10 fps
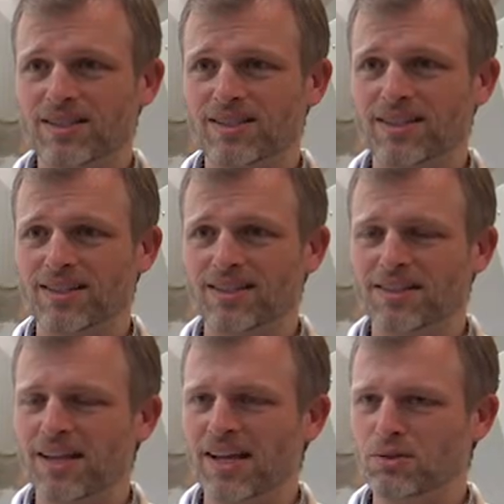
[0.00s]
This is
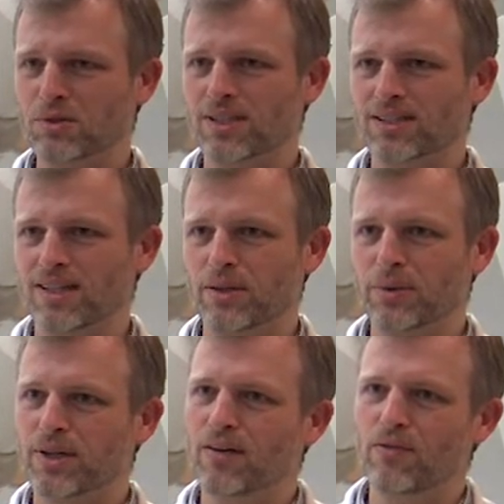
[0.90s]
an interesting study that
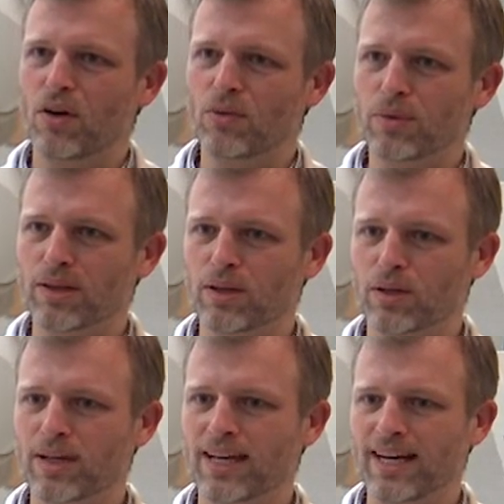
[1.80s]
we got involved with
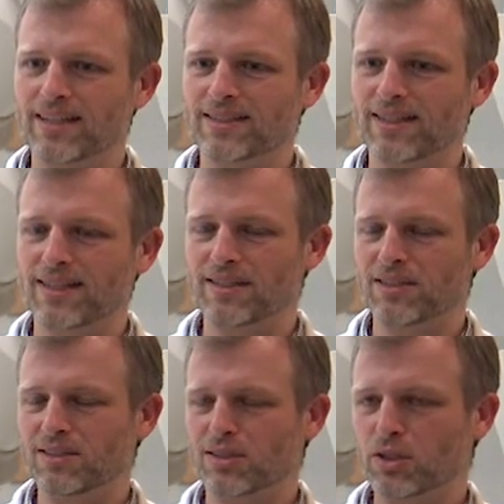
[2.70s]
looking at,
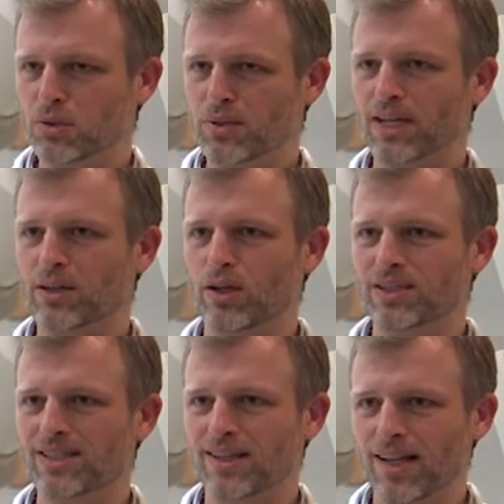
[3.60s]
it's a new
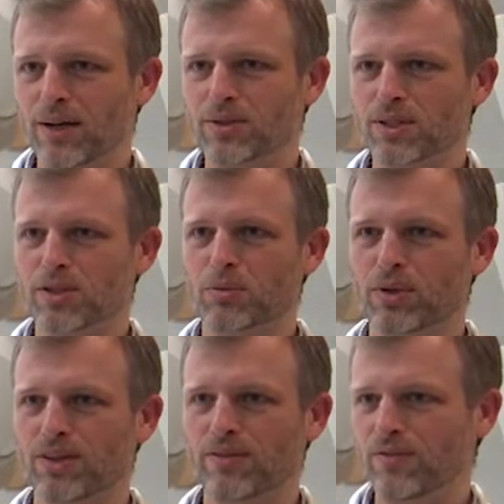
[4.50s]
technology that allows us to
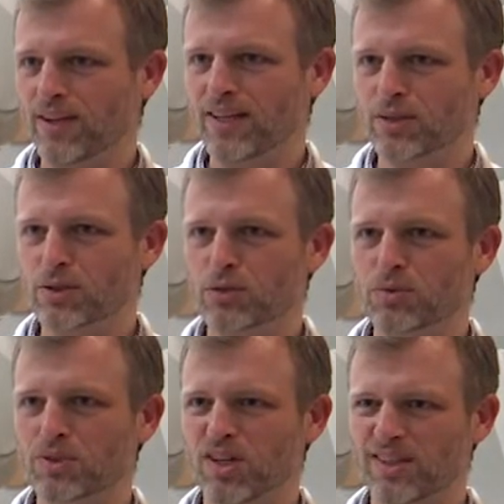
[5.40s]
put in feeding
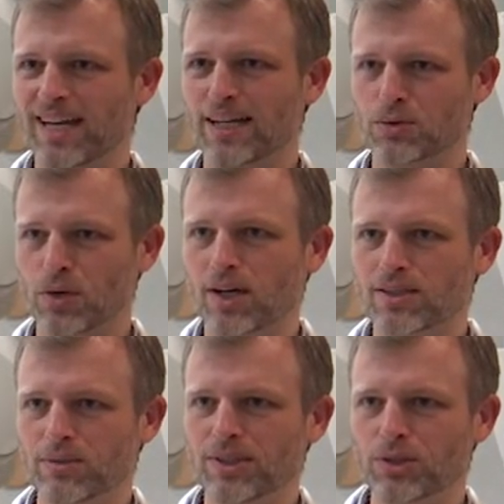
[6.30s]
tubes called
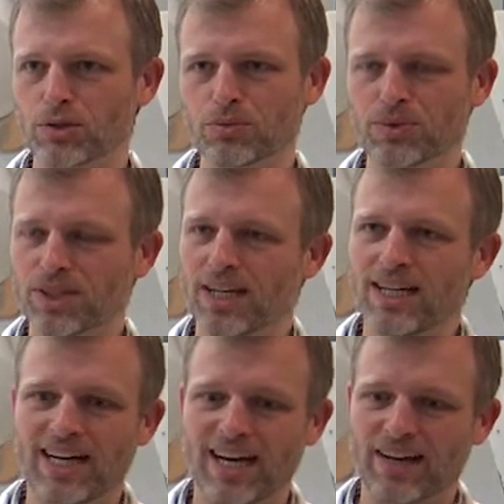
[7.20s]
gastrostomy tubes
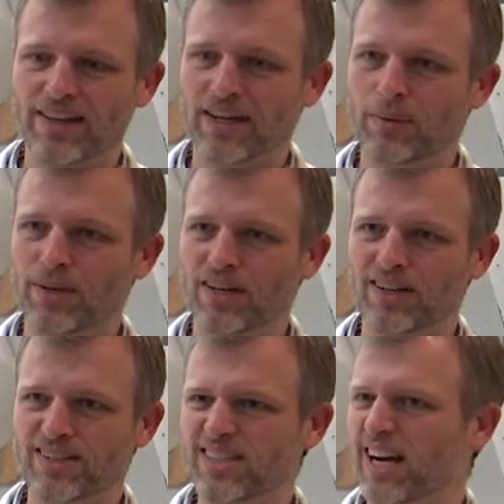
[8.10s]
that can be
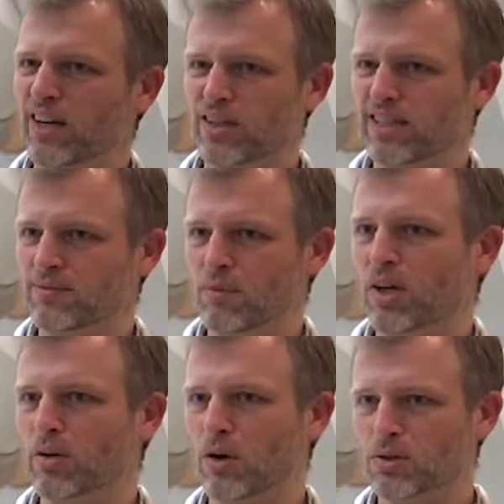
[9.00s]
done entirely
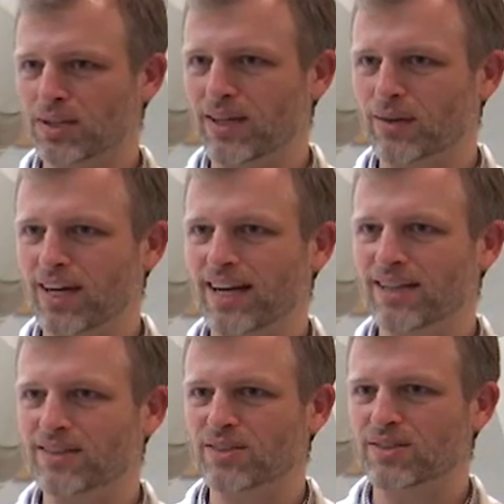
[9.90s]
under ultrasound
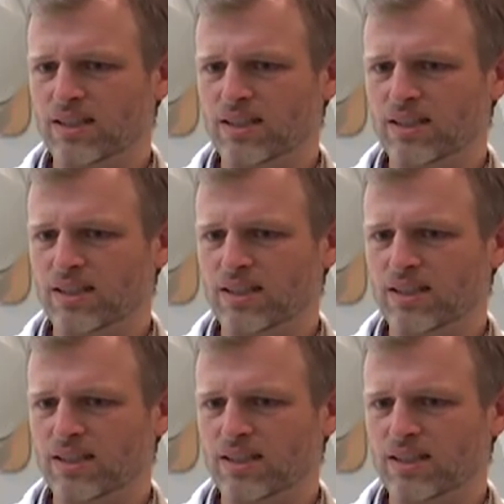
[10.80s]
guidance.